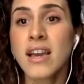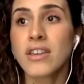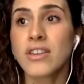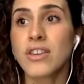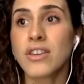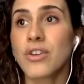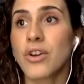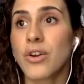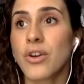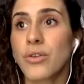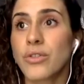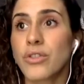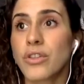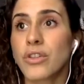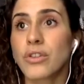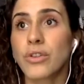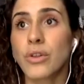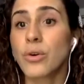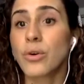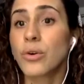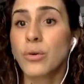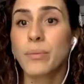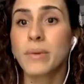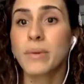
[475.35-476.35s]
the
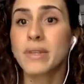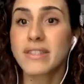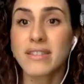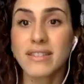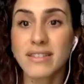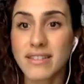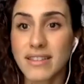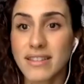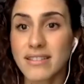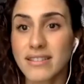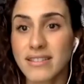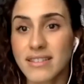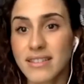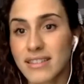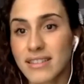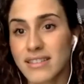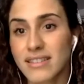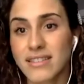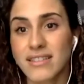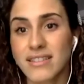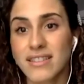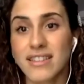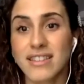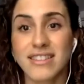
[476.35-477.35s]
local businesses
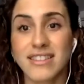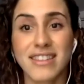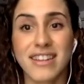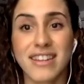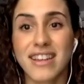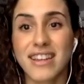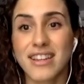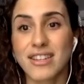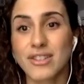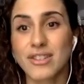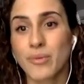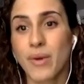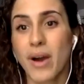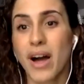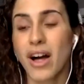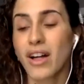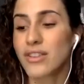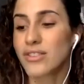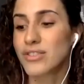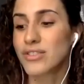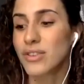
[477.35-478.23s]
in the city as well.